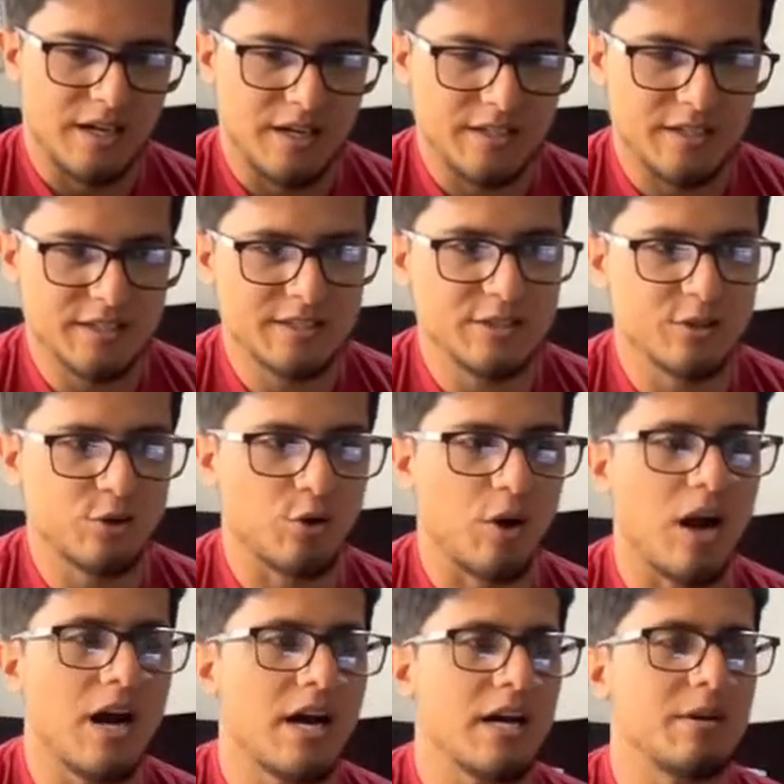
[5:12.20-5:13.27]
there's still
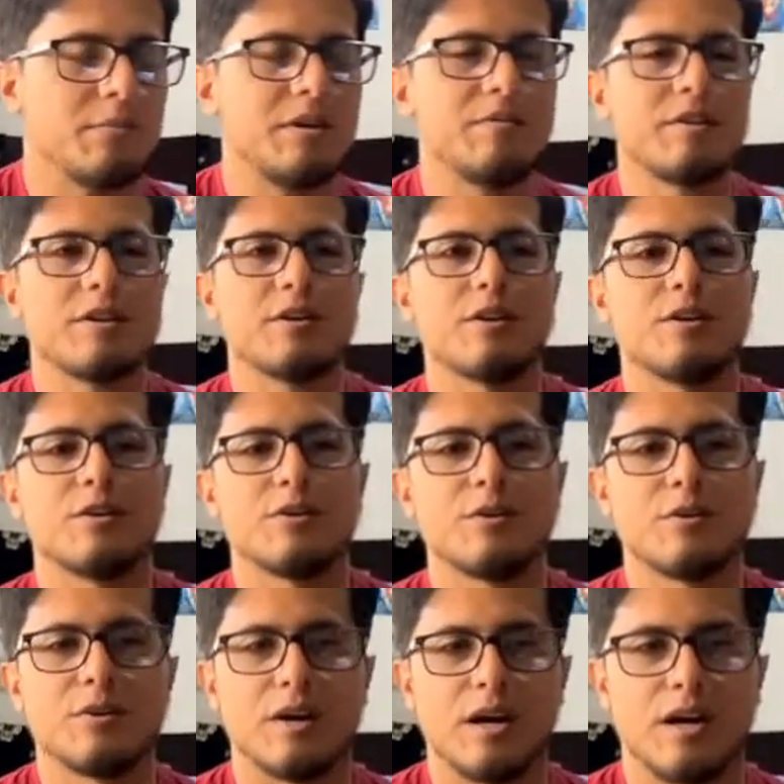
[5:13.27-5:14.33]
crime, even
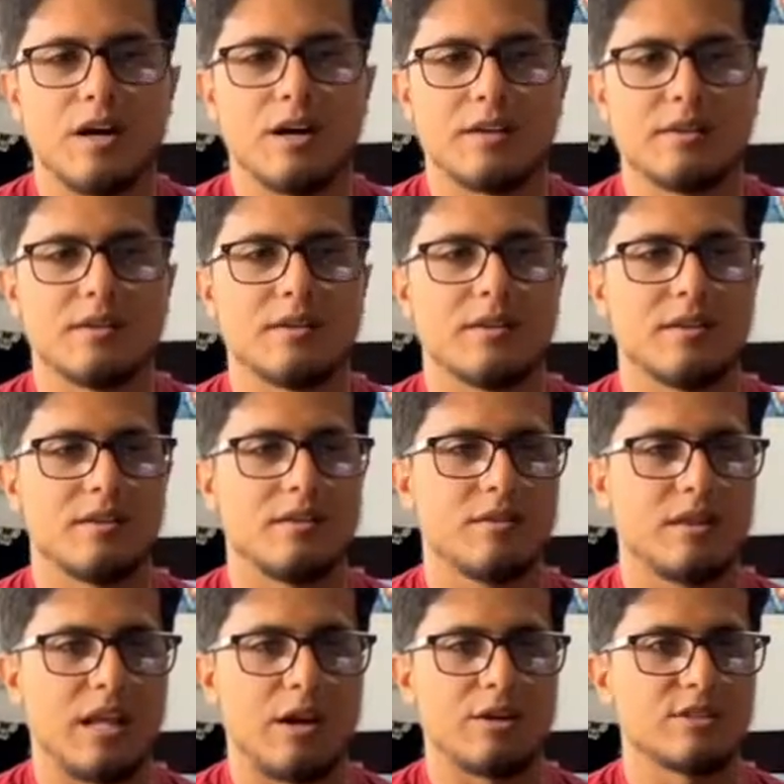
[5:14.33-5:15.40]
though
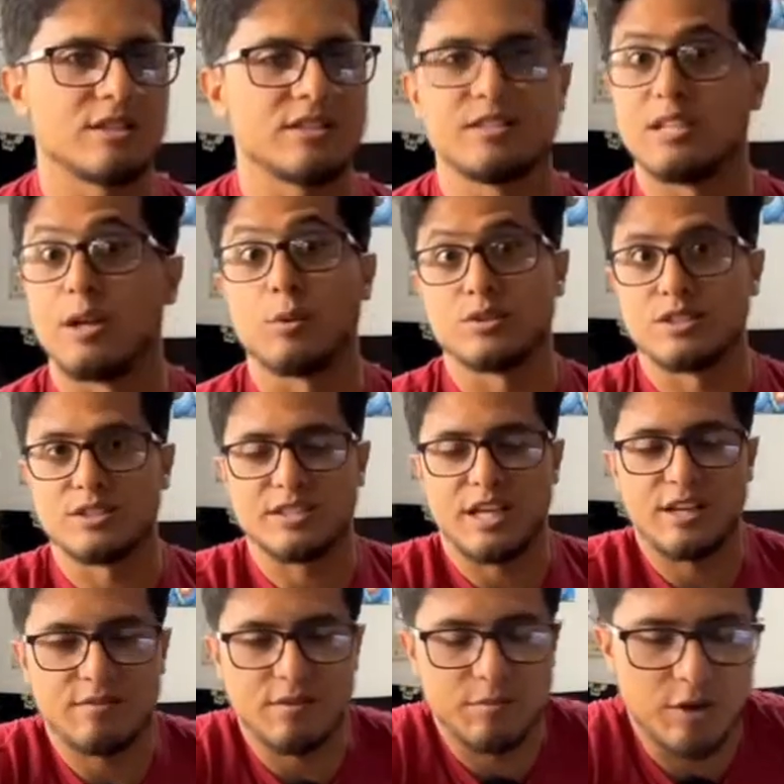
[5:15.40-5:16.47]
there was a
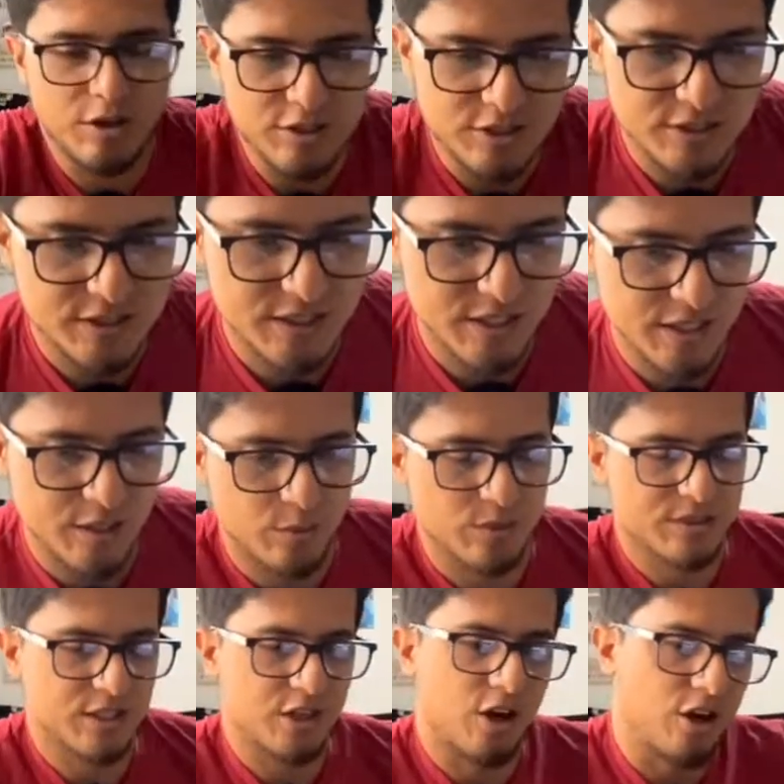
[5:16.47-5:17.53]
state of emergency, there
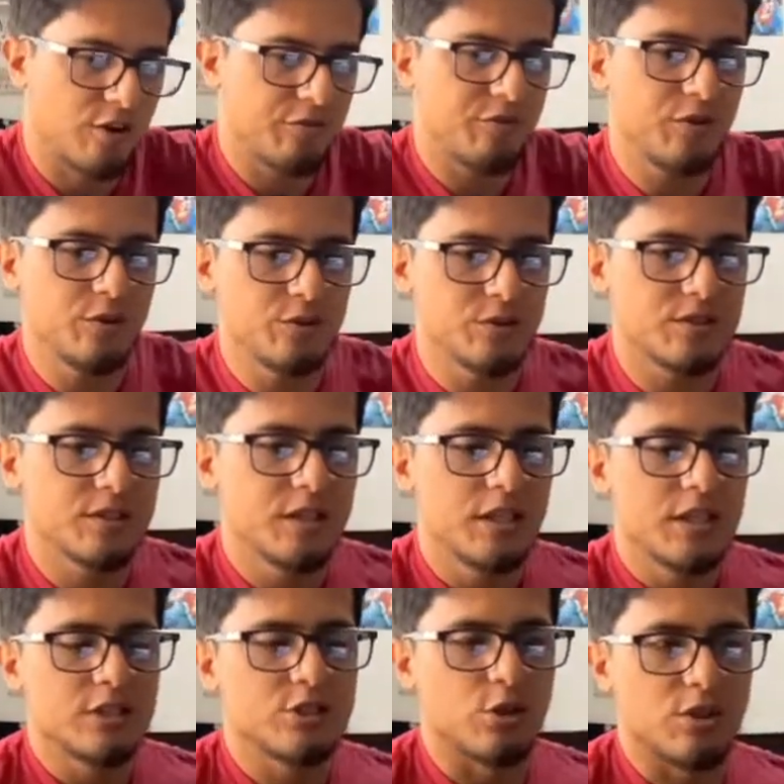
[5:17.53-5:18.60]
was a curfews.
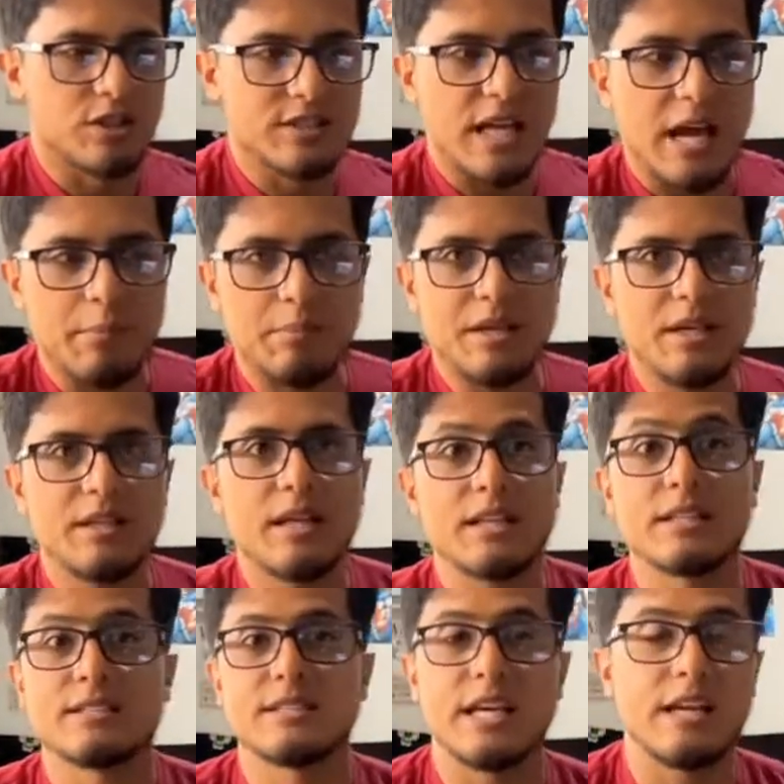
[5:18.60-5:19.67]
So does that mean
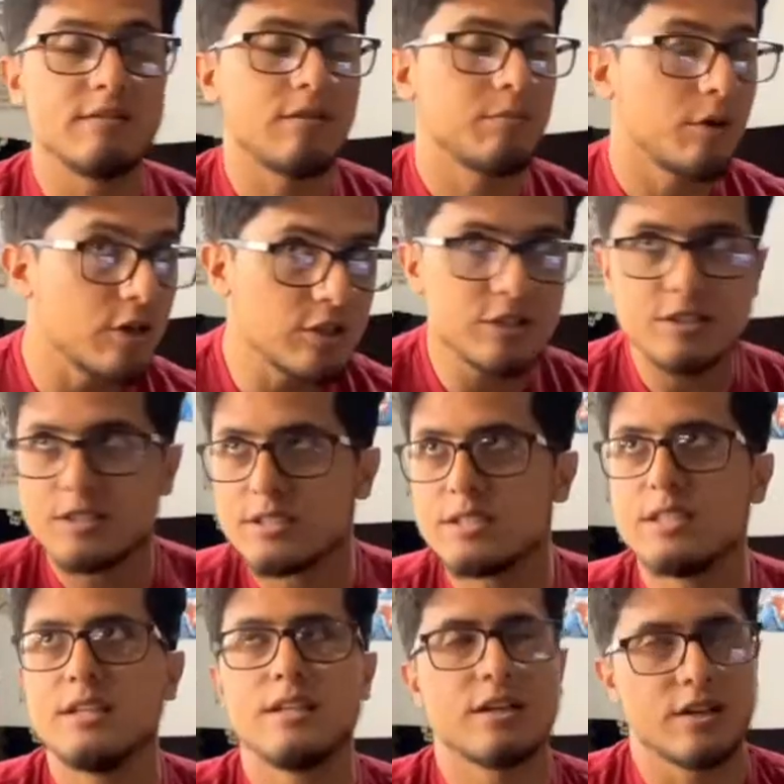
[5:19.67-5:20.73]
that the state of
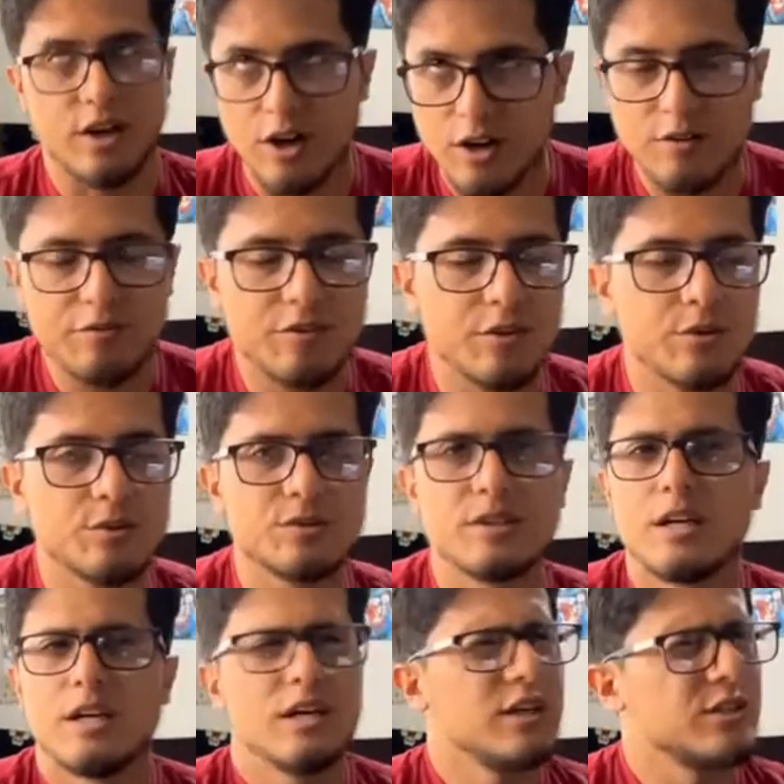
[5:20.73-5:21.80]
emergency, the curfews,
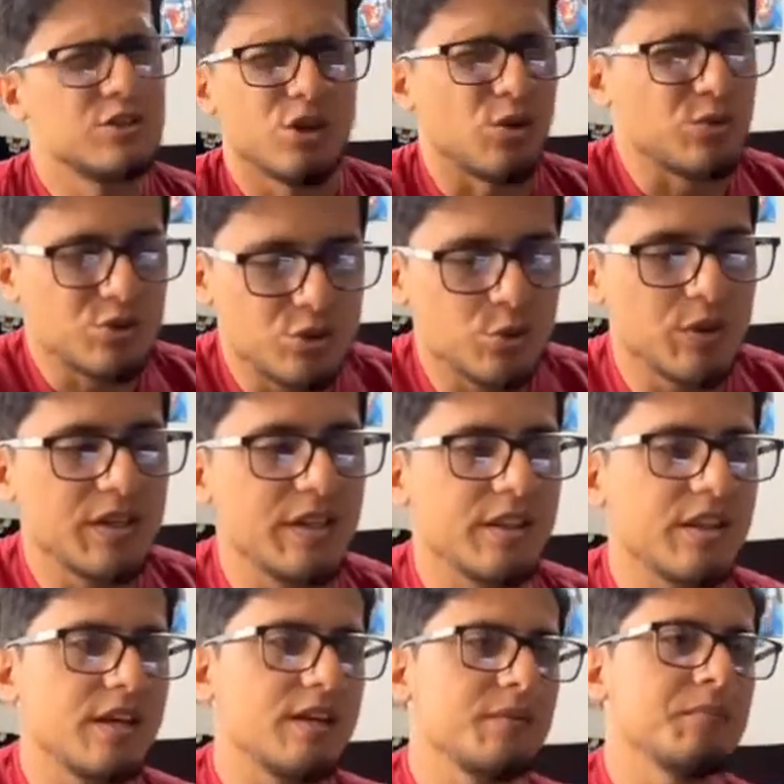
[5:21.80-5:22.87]
don't do
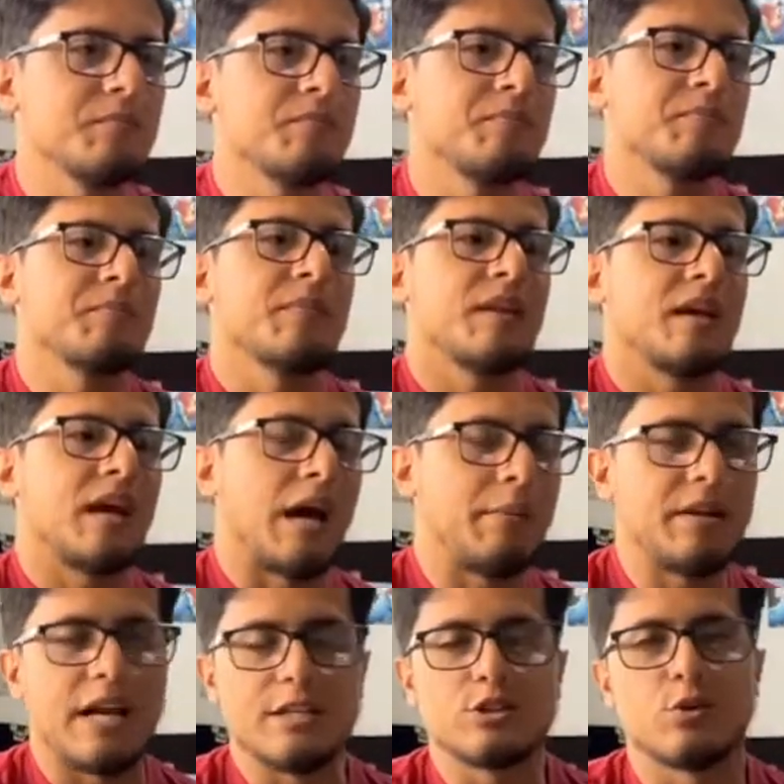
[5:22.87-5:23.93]
anything?" I
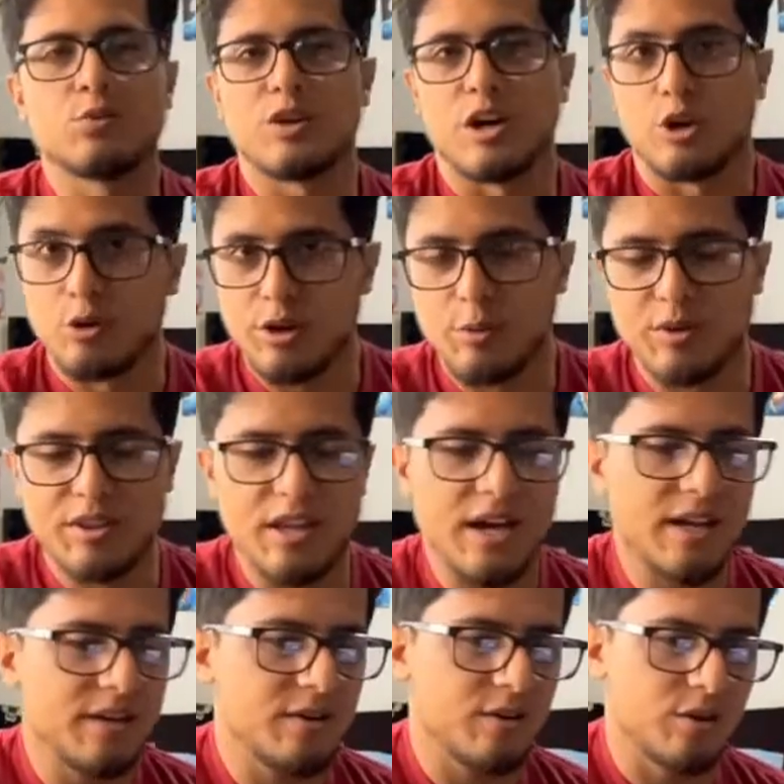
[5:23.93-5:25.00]
mean, I don't agree with
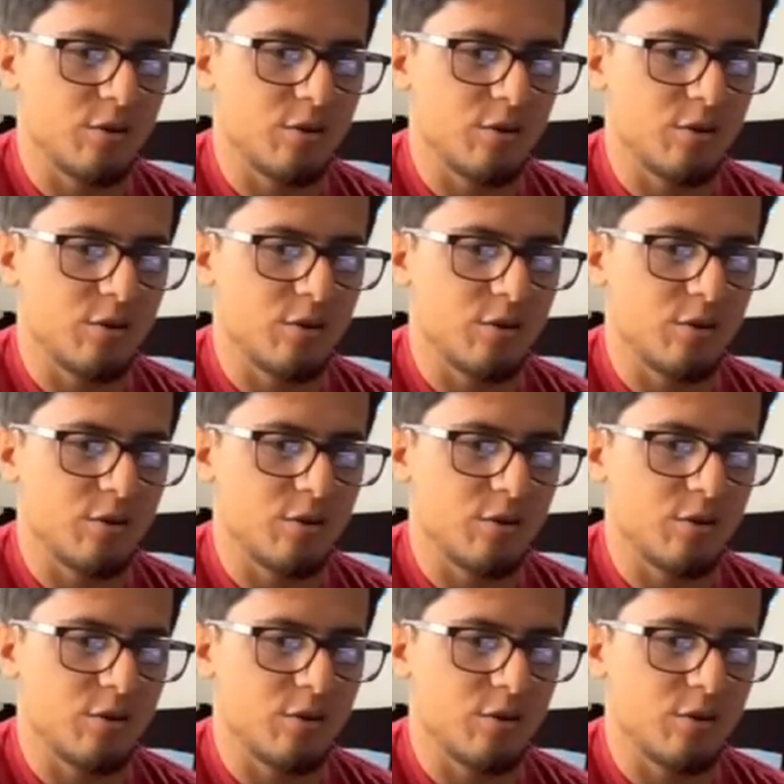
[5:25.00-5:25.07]
that.